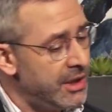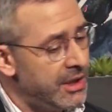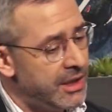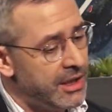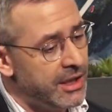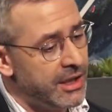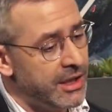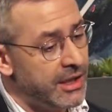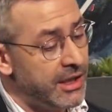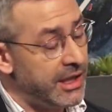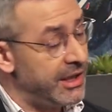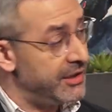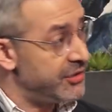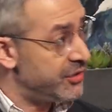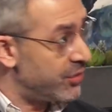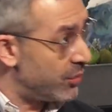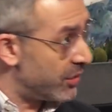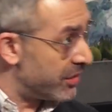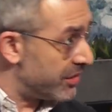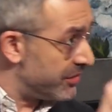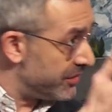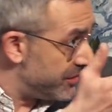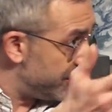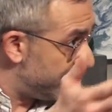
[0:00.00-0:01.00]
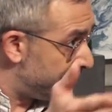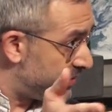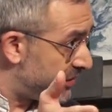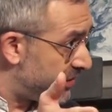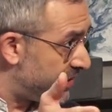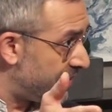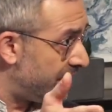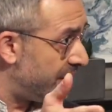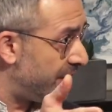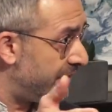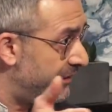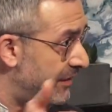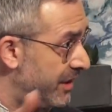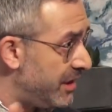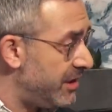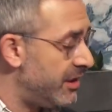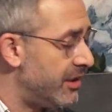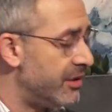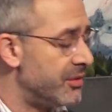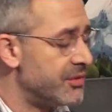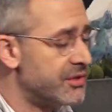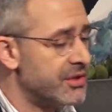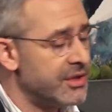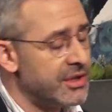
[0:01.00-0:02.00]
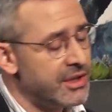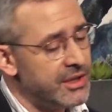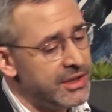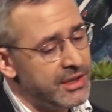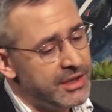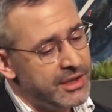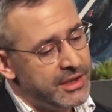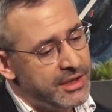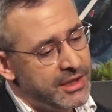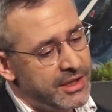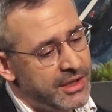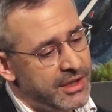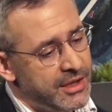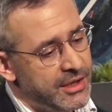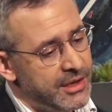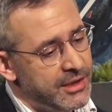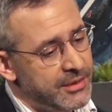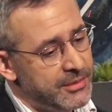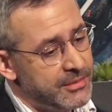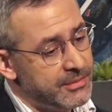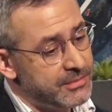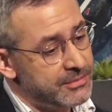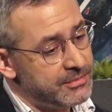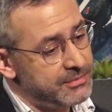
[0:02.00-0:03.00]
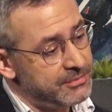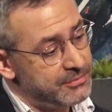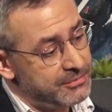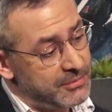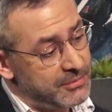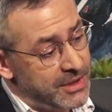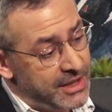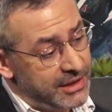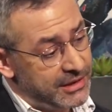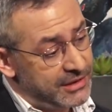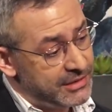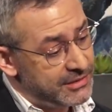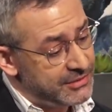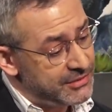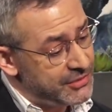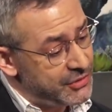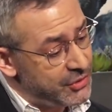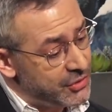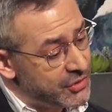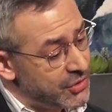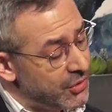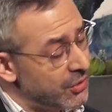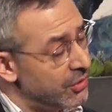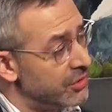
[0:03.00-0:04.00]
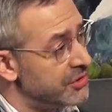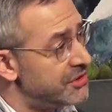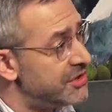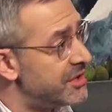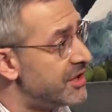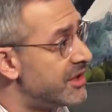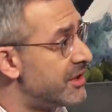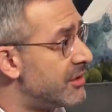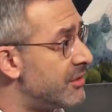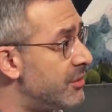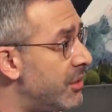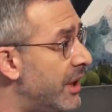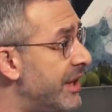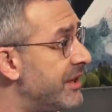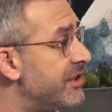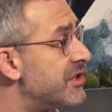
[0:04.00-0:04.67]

uh, and Jordan's uh, videos uh, well, you caused quite a